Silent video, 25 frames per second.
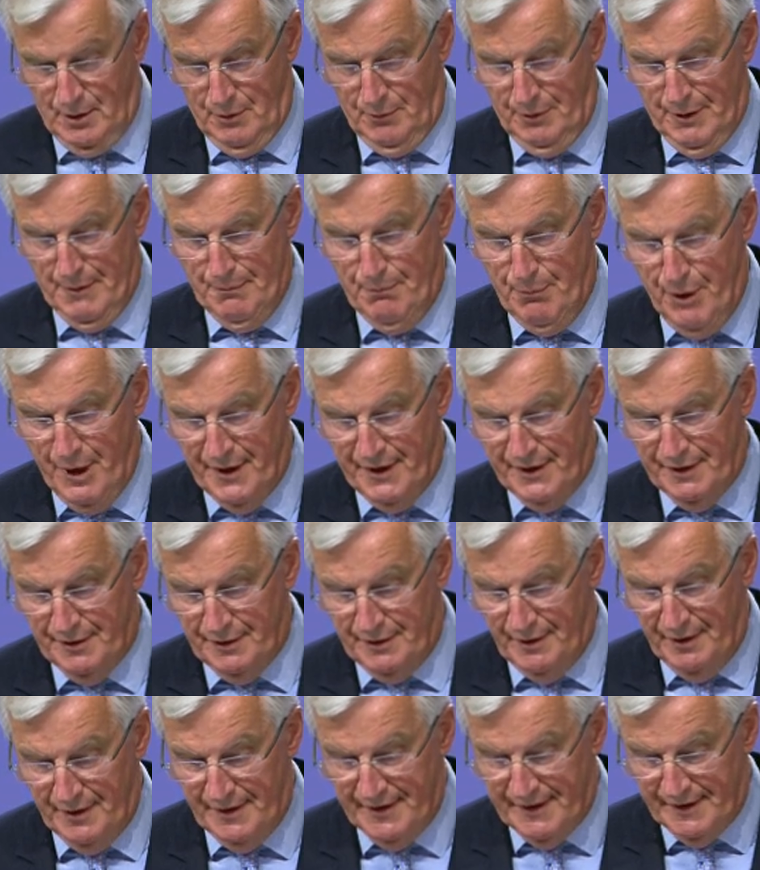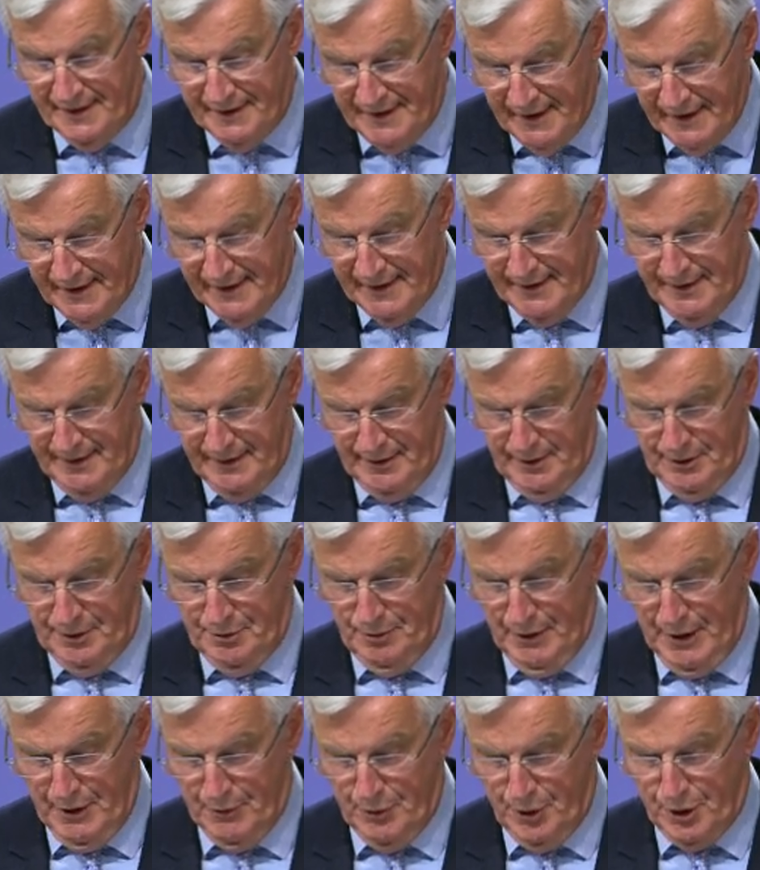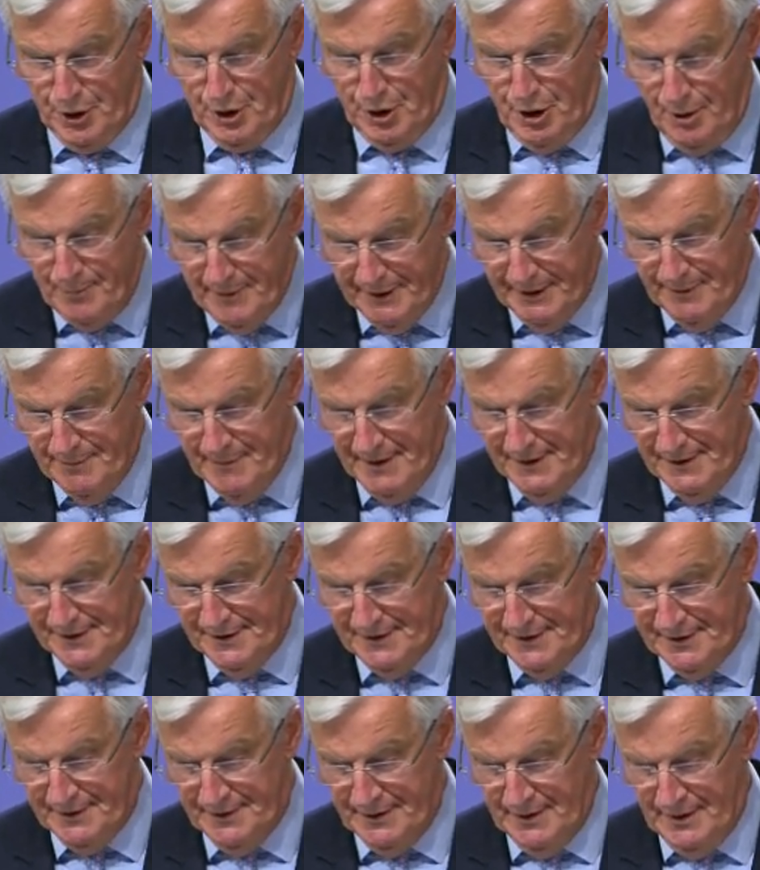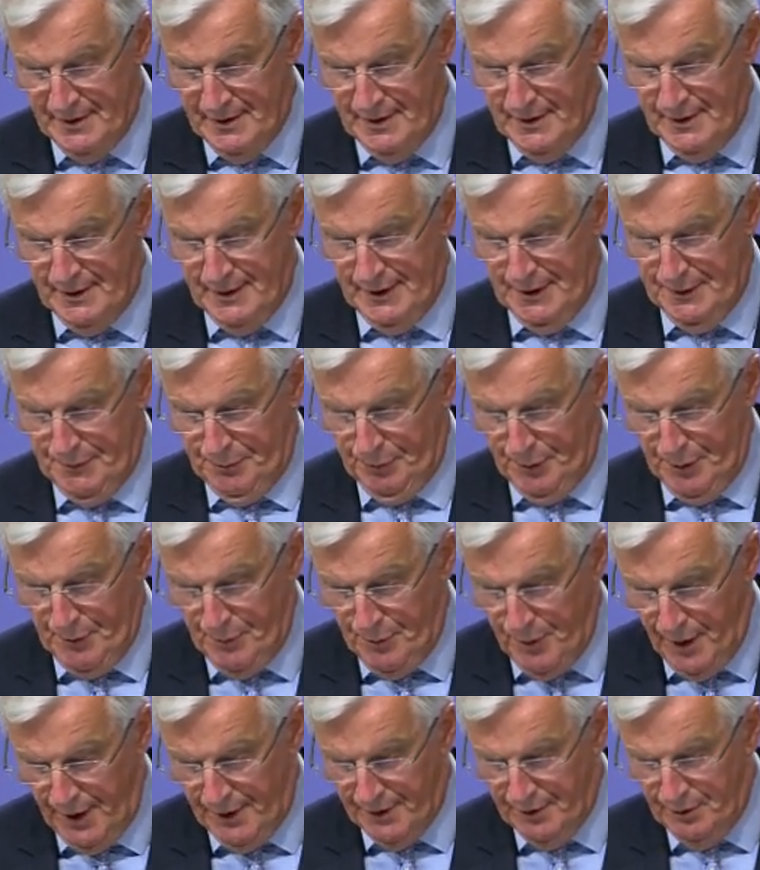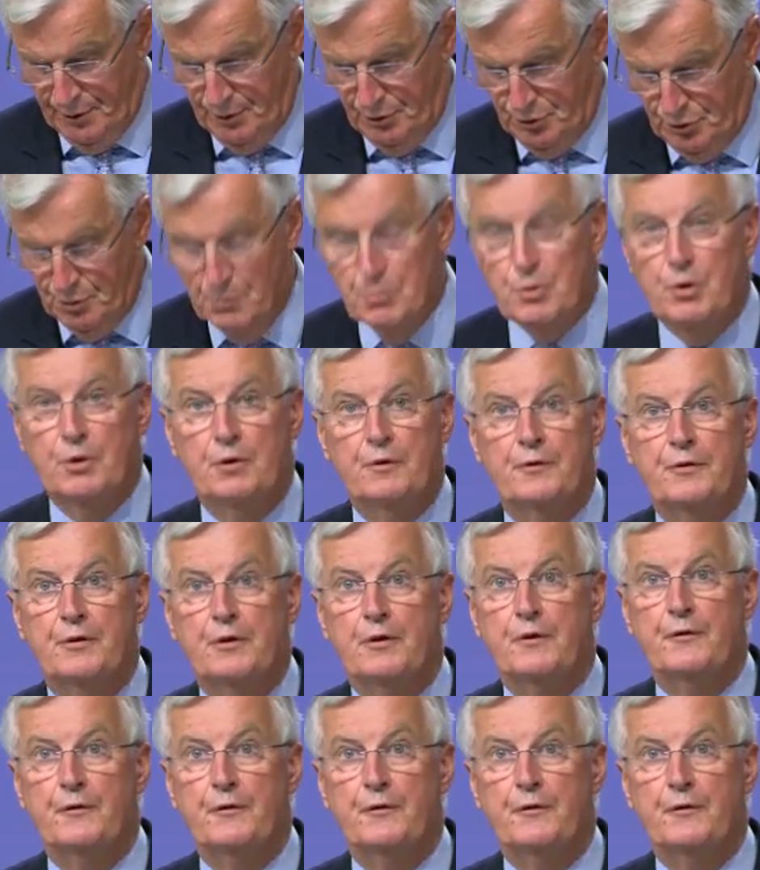We must stick to our commitments if we want to move